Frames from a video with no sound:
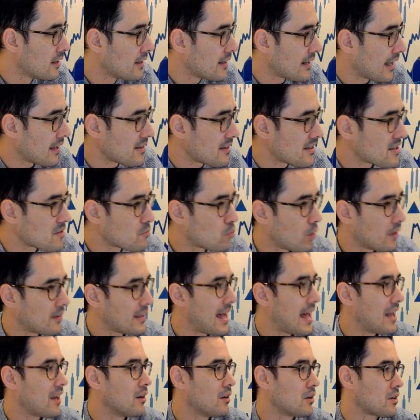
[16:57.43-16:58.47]
Now, this is what
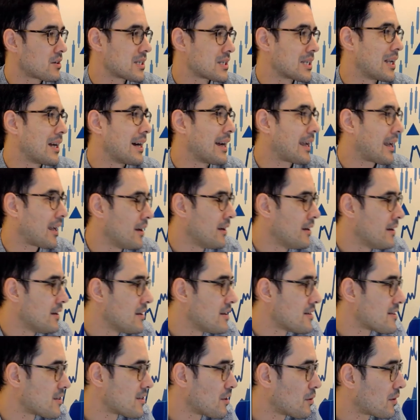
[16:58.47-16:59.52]
that looks like.
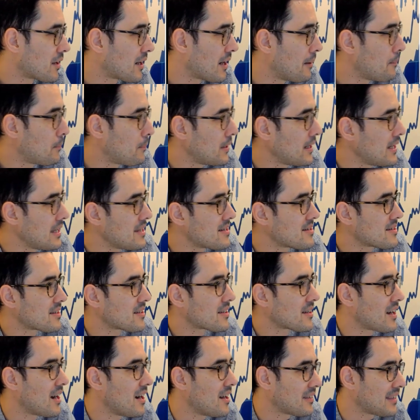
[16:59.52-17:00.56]
So, companies
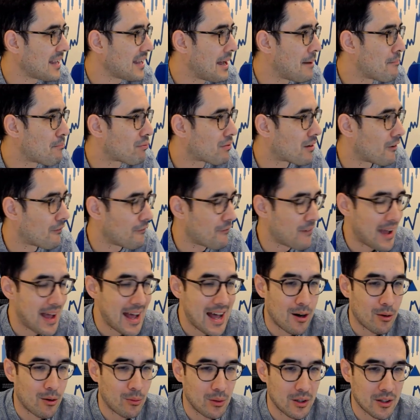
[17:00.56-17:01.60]
cut their profit
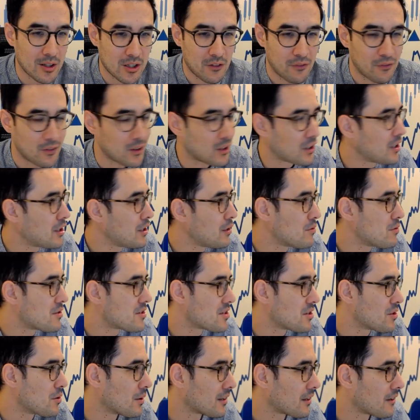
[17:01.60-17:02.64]
outlooks for
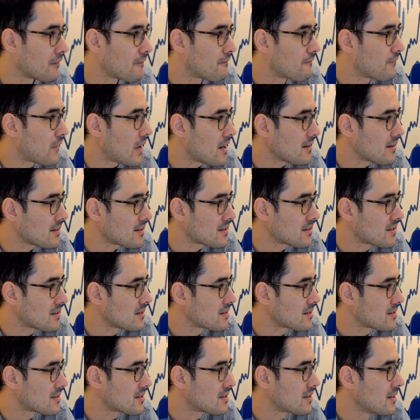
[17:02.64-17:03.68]
Q2 at the
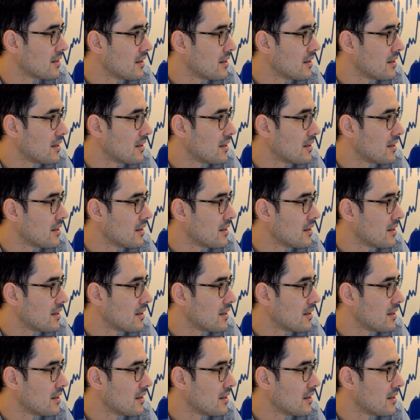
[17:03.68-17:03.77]
fastest,